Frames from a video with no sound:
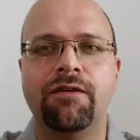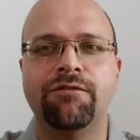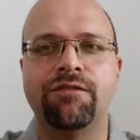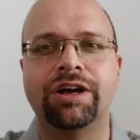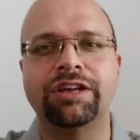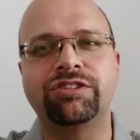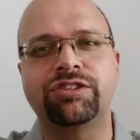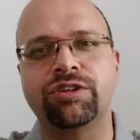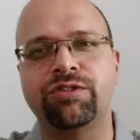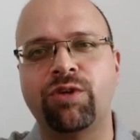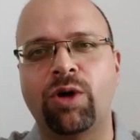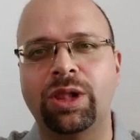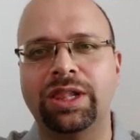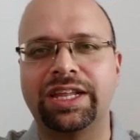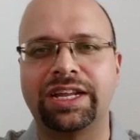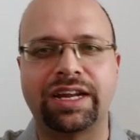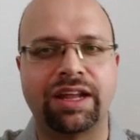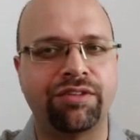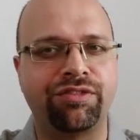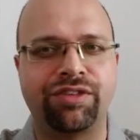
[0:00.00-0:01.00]
First of all,
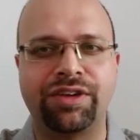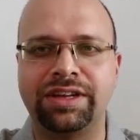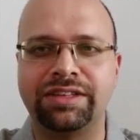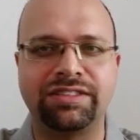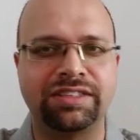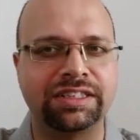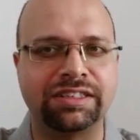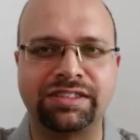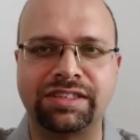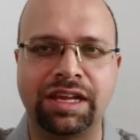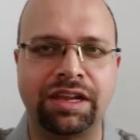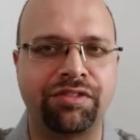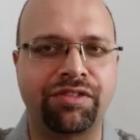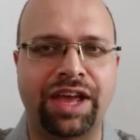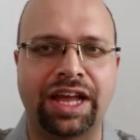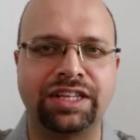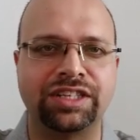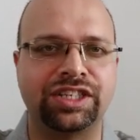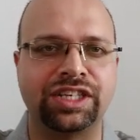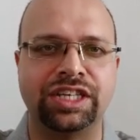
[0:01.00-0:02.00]
the reference itself
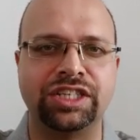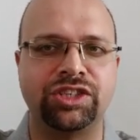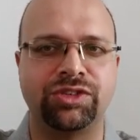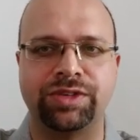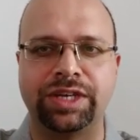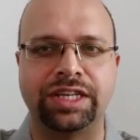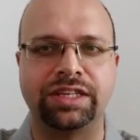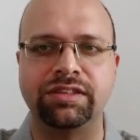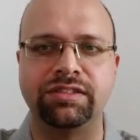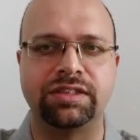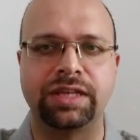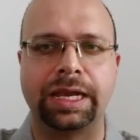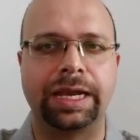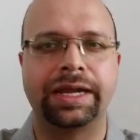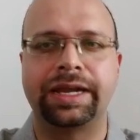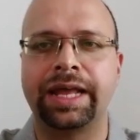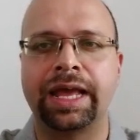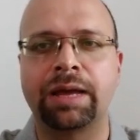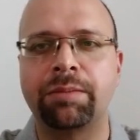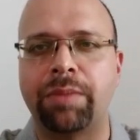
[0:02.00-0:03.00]
can change very
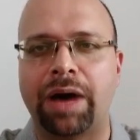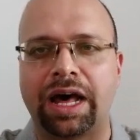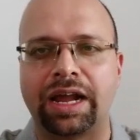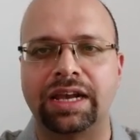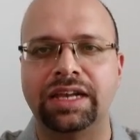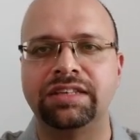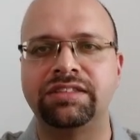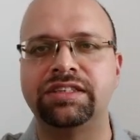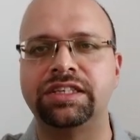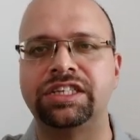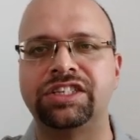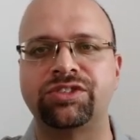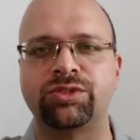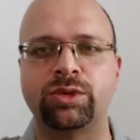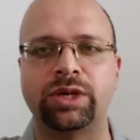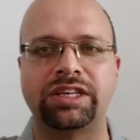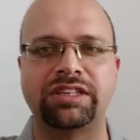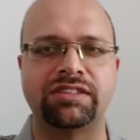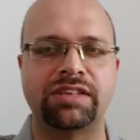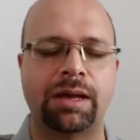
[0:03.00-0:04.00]
easily. Take barley seeds,
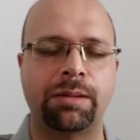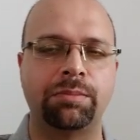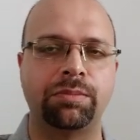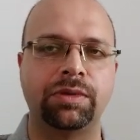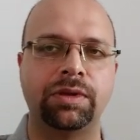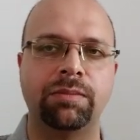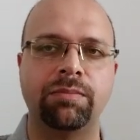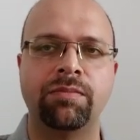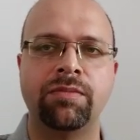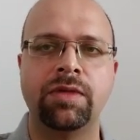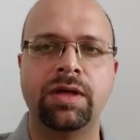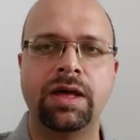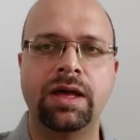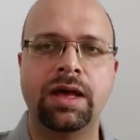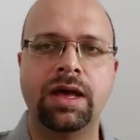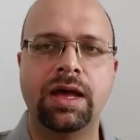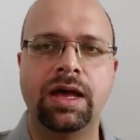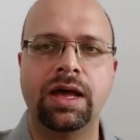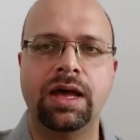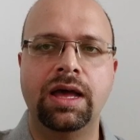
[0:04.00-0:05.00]
for example.
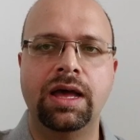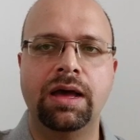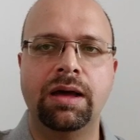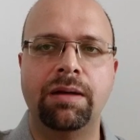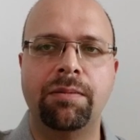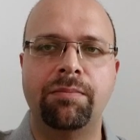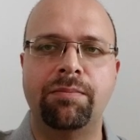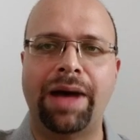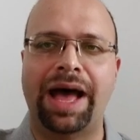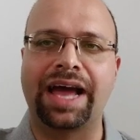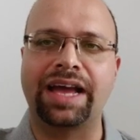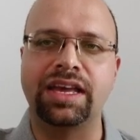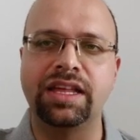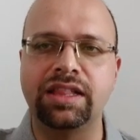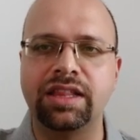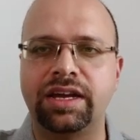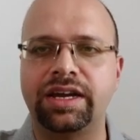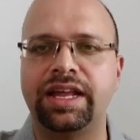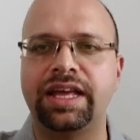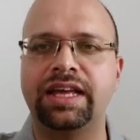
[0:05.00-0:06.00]
Back
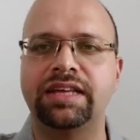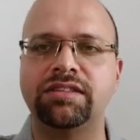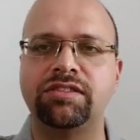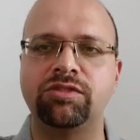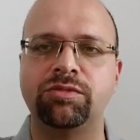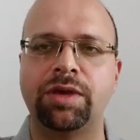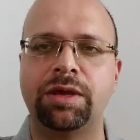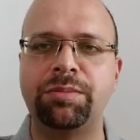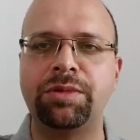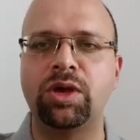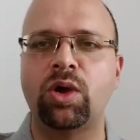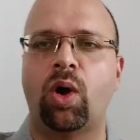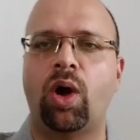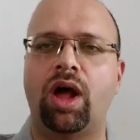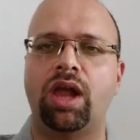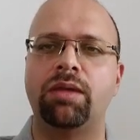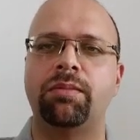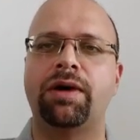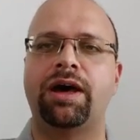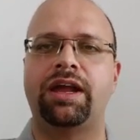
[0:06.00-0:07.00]
in the days, maybe
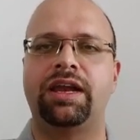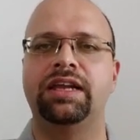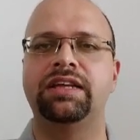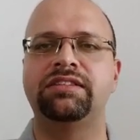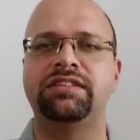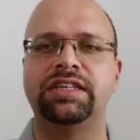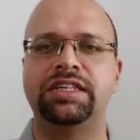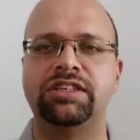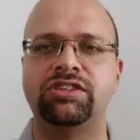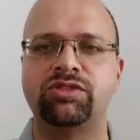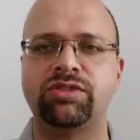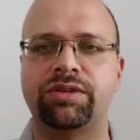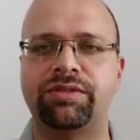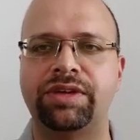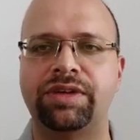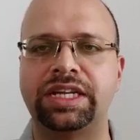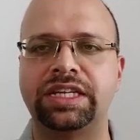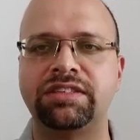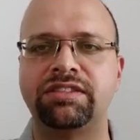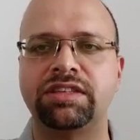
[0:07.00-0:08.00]
all barley seeds were
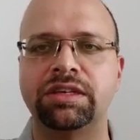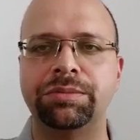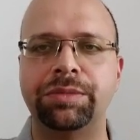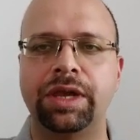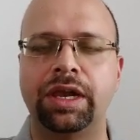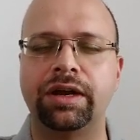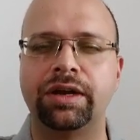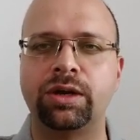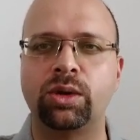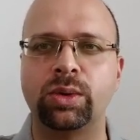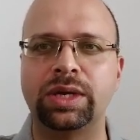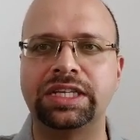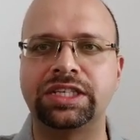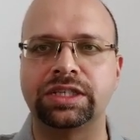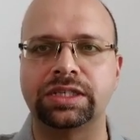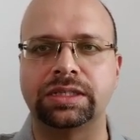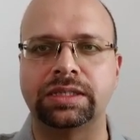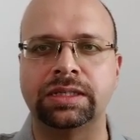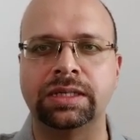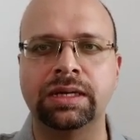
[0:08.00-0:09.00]
very similar to
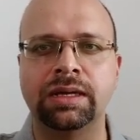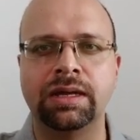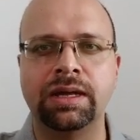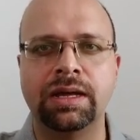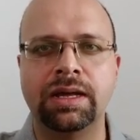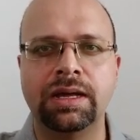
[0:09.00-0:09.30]
each other,